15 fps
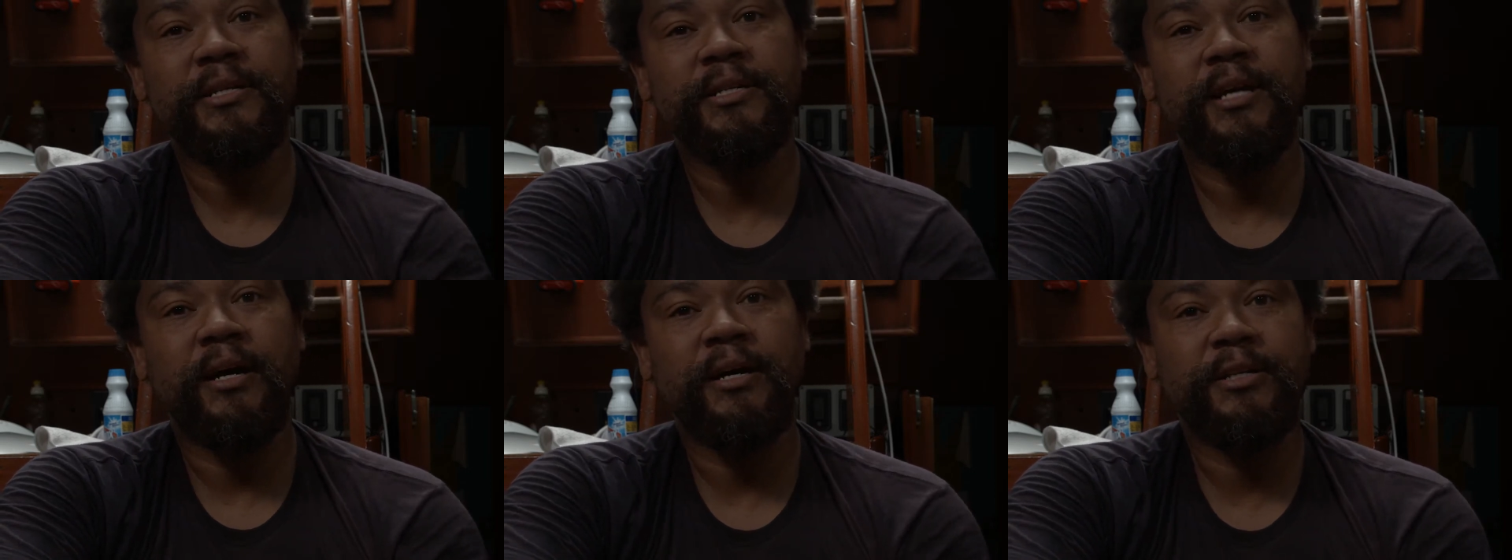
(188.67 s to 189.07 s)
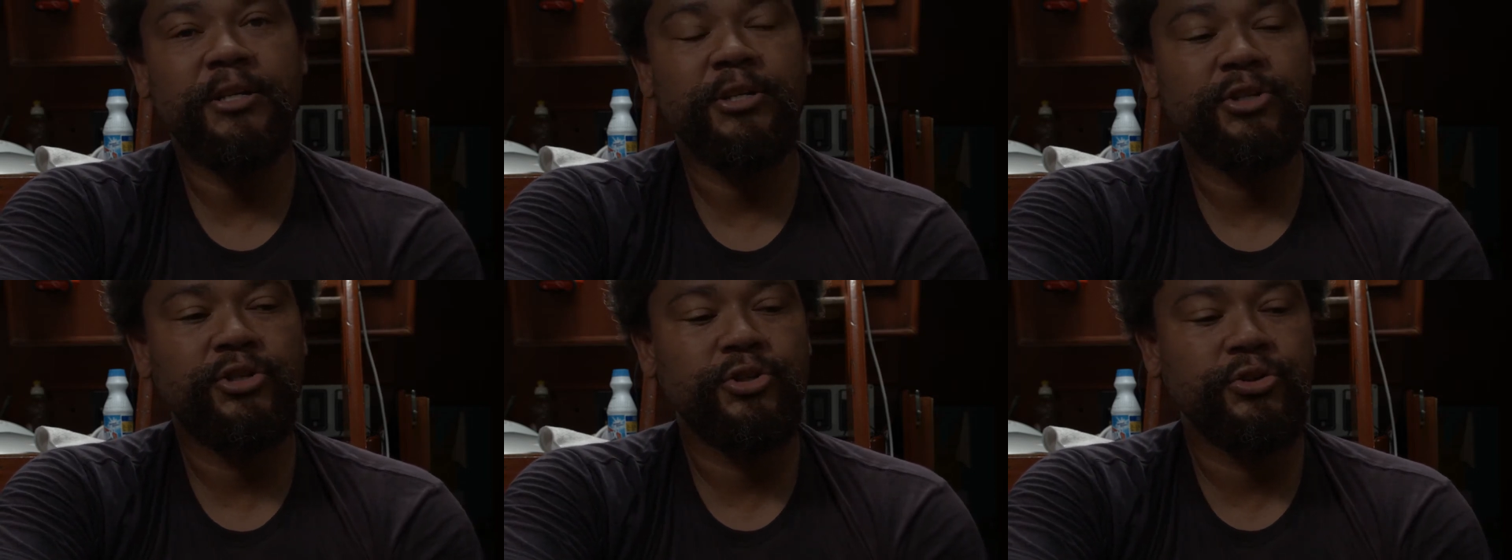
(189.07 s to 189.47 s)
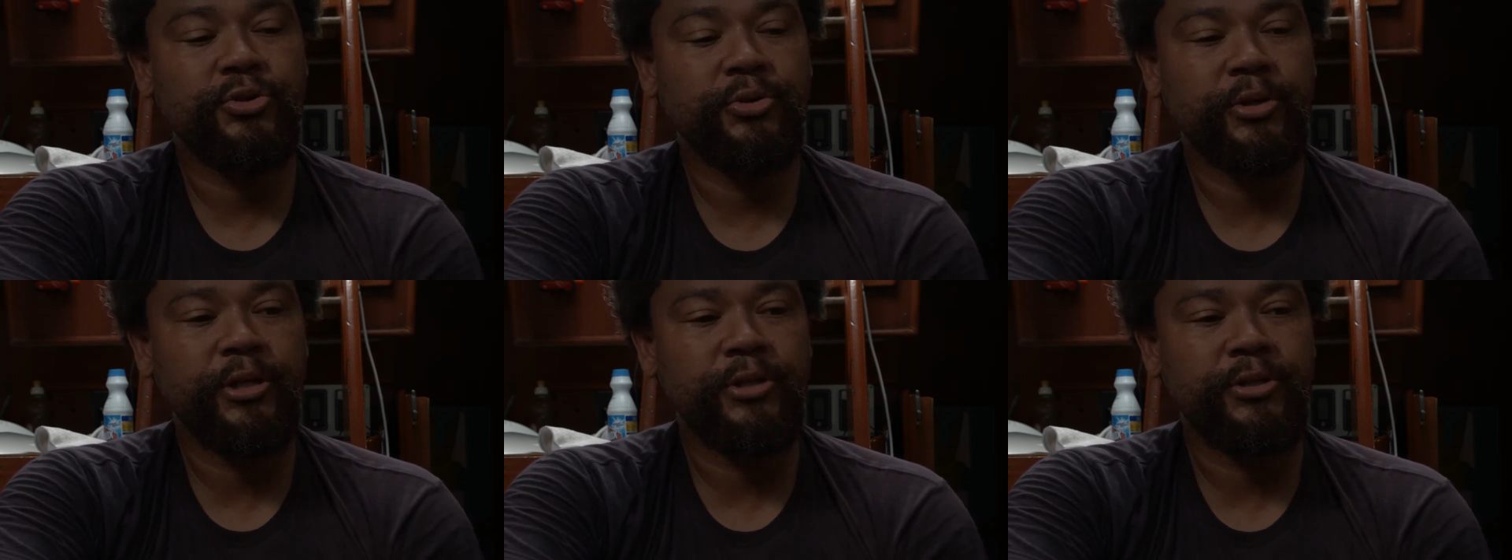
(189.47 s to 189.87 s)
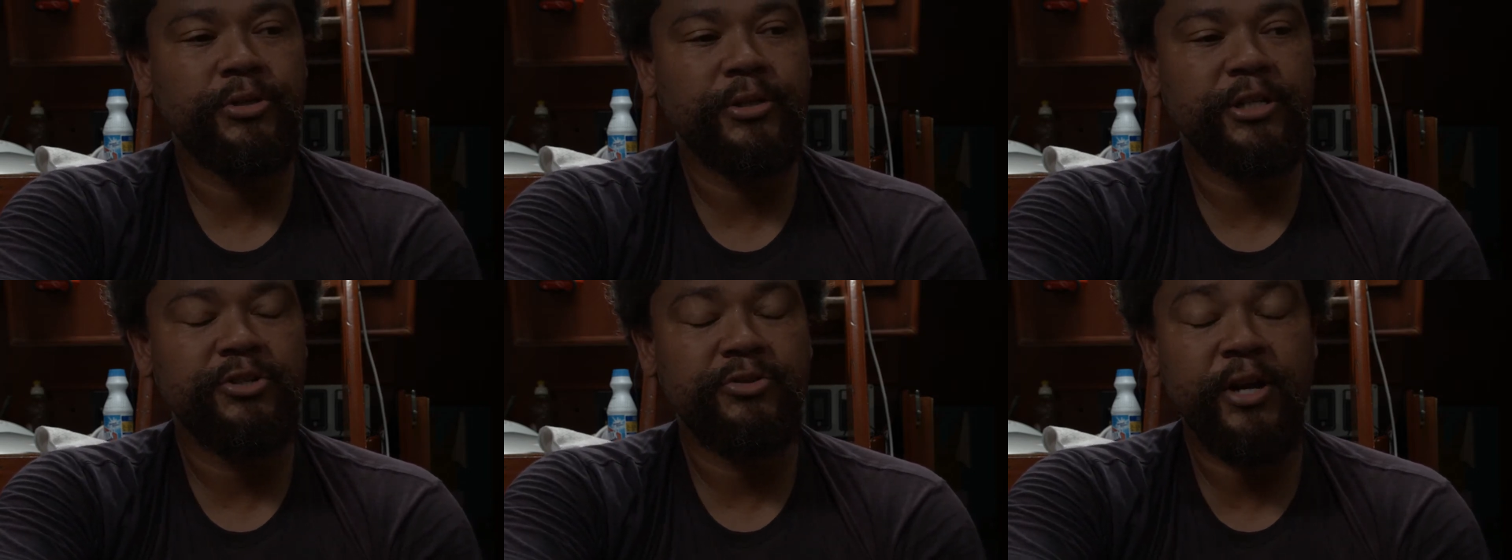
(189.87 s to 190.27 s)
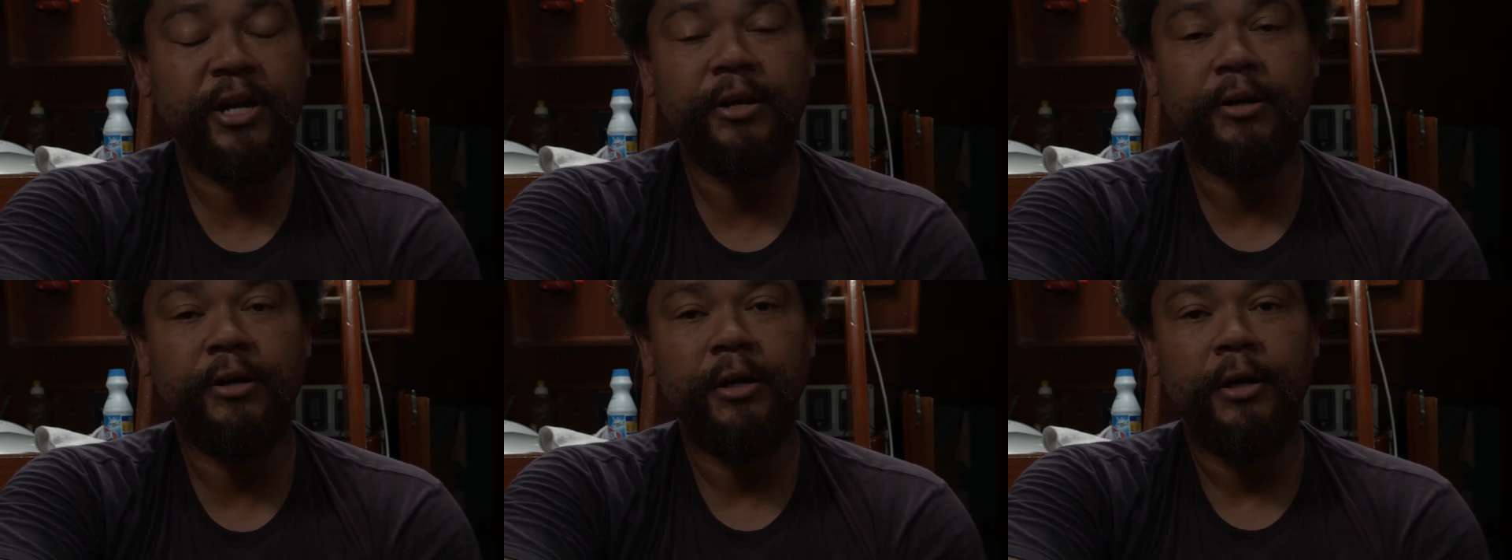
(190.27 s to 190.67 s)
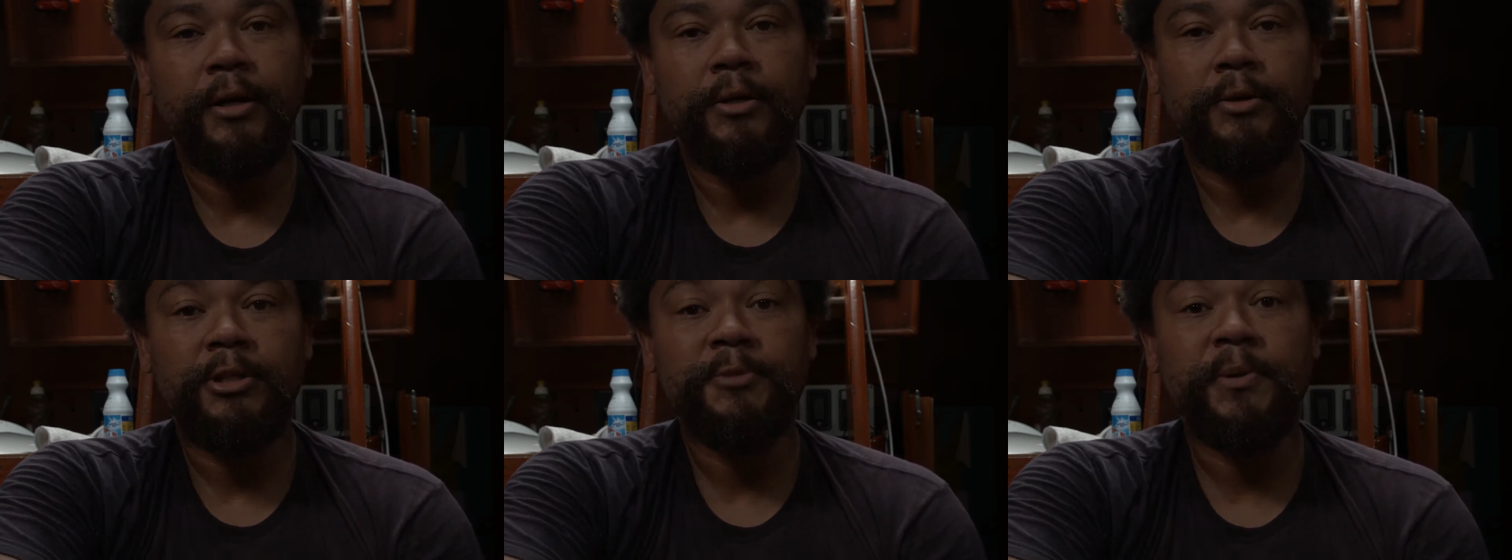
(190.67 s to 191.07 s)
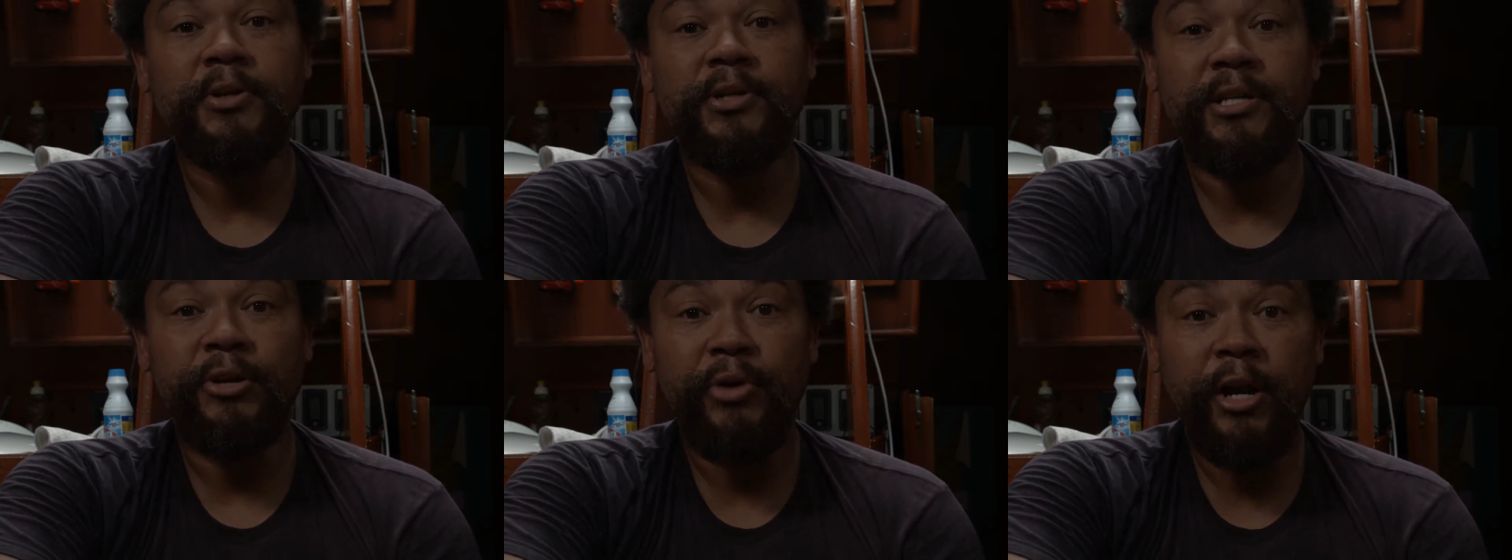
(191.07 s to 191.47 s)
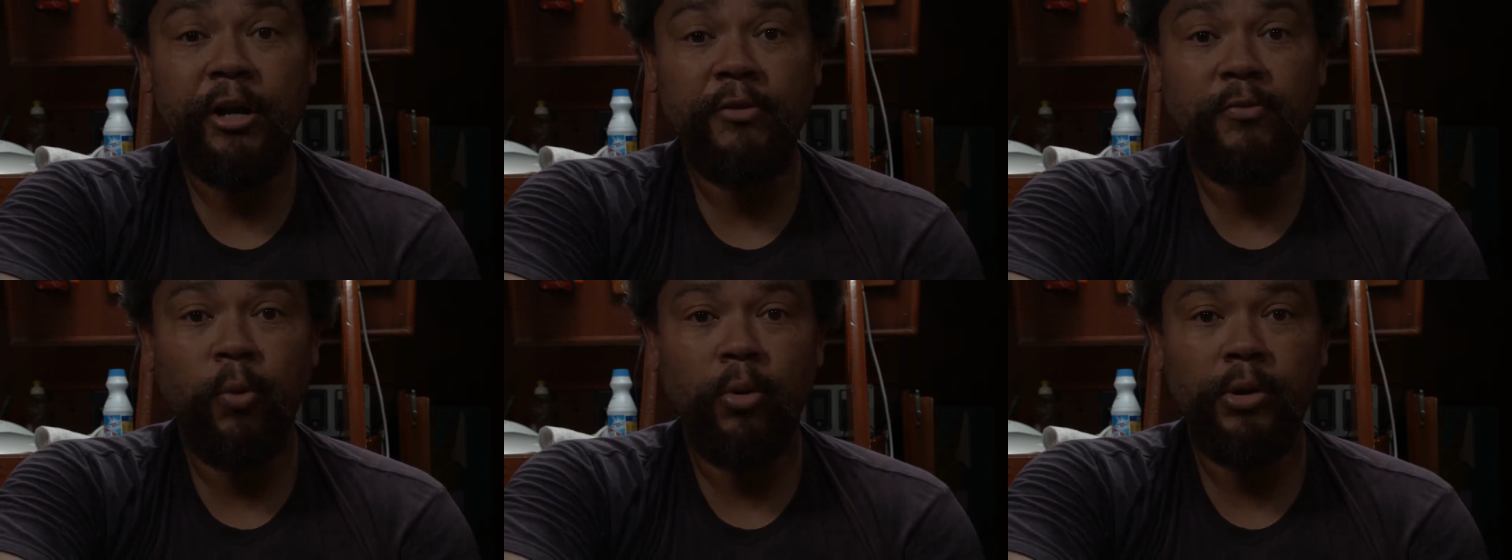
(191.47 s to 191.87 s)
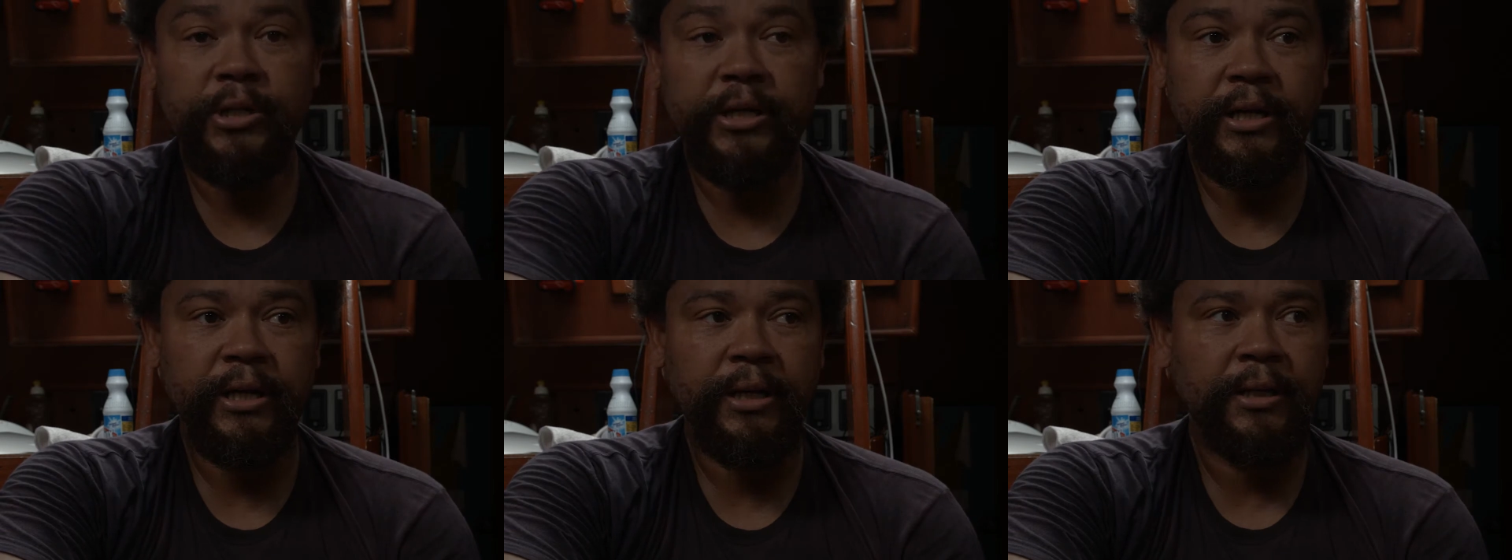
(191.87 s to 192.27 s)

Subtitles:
sucked into the strainer was because it ran out of water.